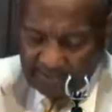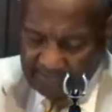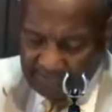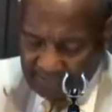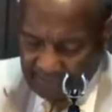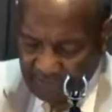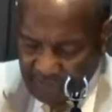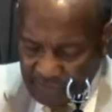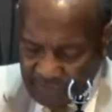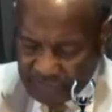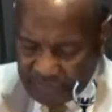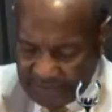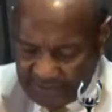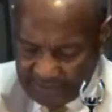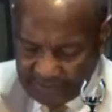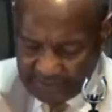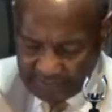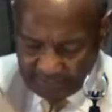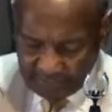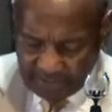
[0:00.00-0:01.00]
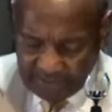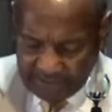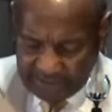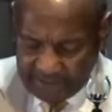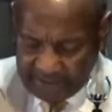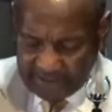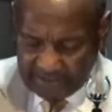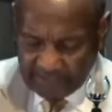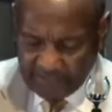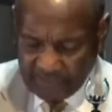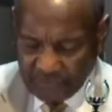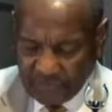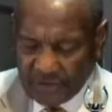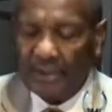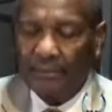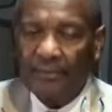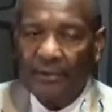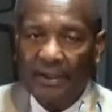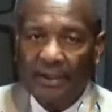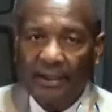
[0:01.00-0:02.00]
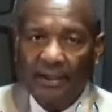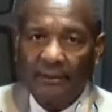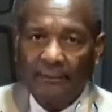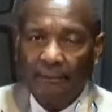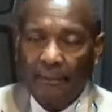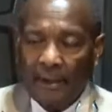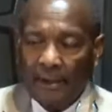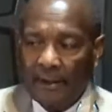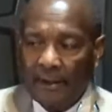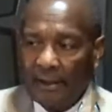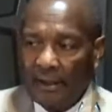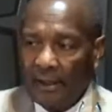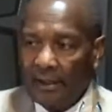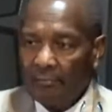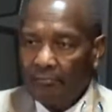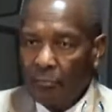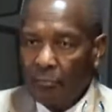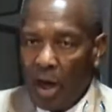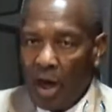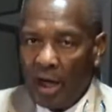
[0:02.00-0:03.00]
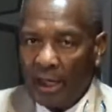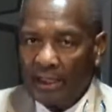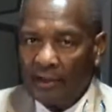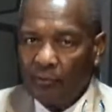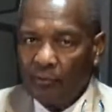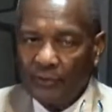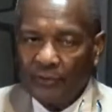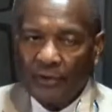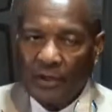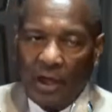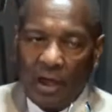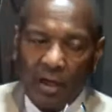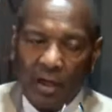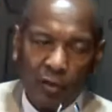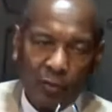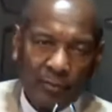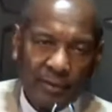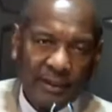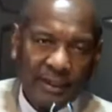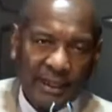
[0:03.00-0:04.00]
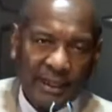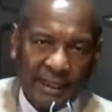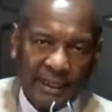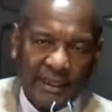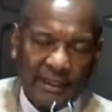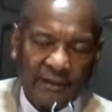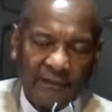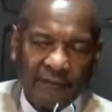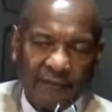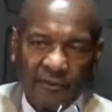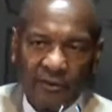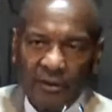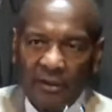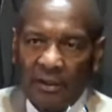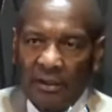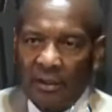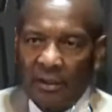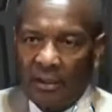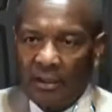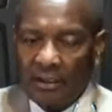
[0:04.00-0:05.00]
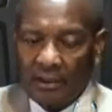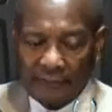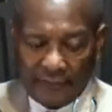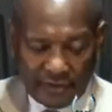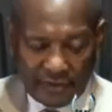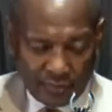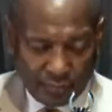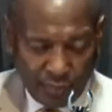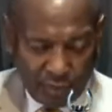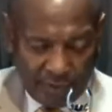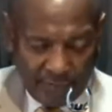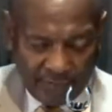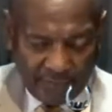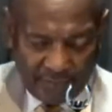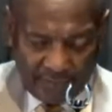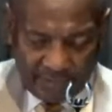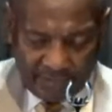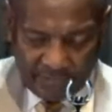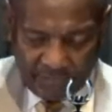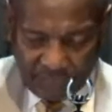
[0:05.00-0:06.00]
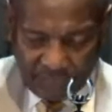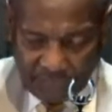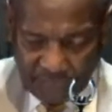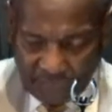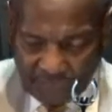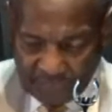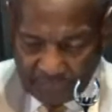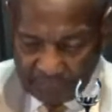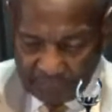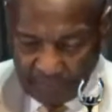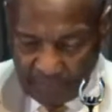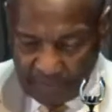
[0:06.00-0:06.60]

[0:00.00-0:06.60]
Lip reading: Intercede, mediate, to step in and bargain with God on behalf of his brother and sister.